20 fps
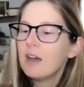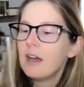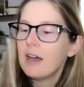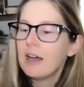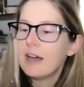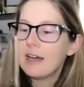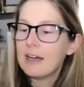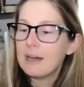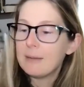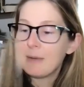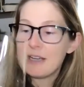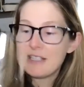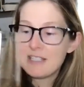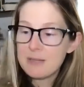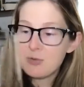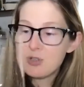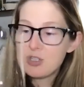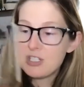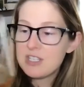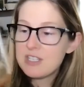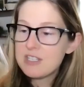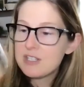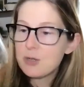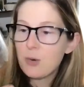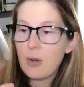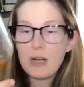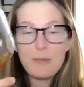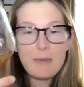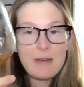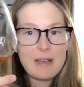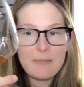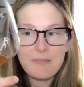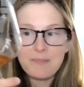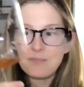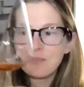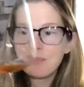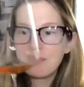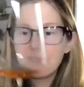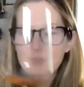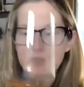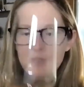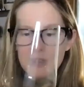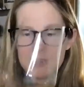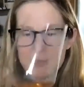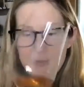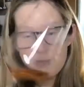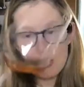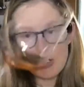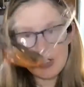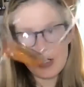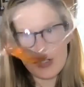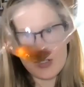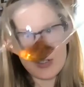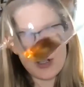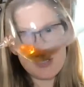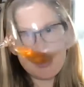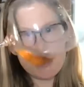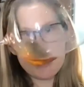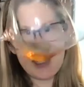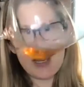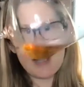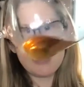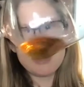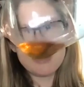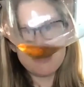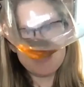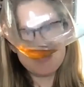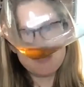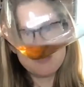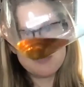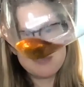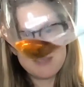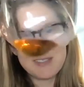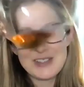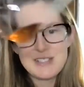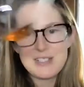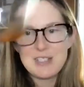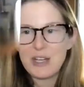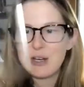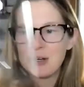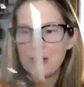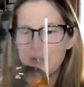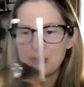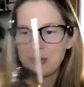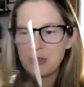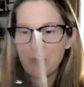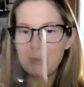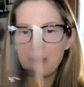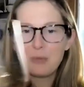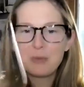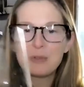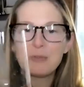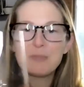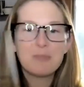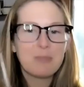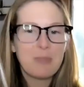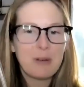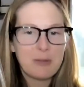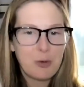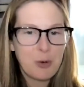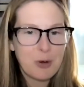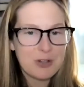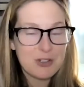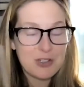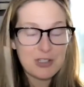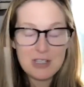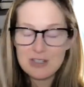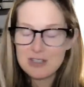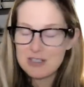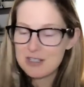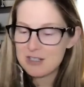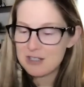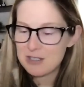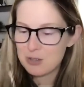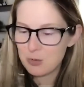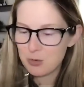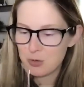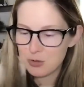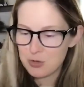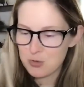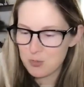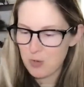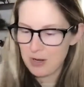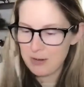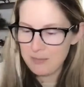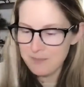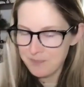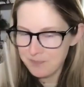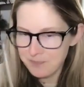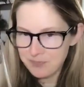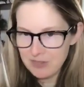My assumption is it's quite a bit, especially also because of the color. So no one would question that this is an orange wine.